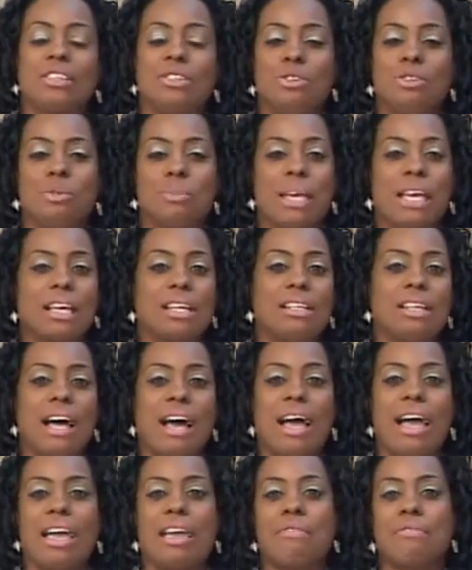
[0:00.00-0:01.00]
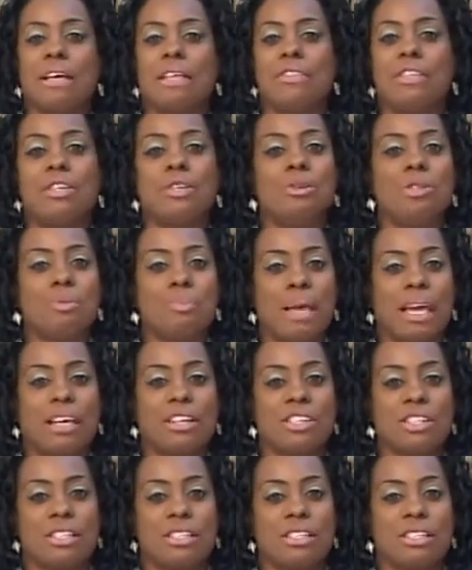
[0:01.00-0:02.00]
Newsmaker Live and the news
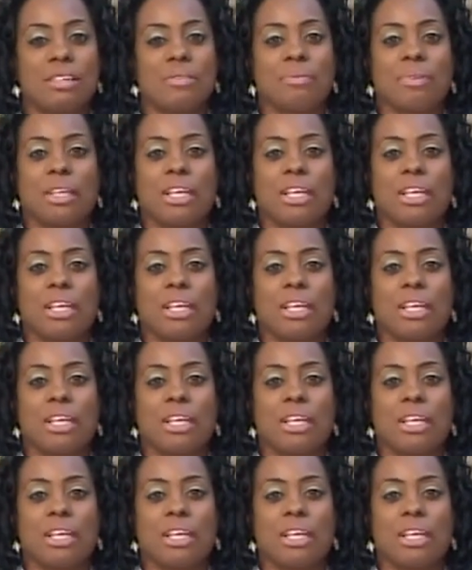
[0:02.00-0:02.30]
packages.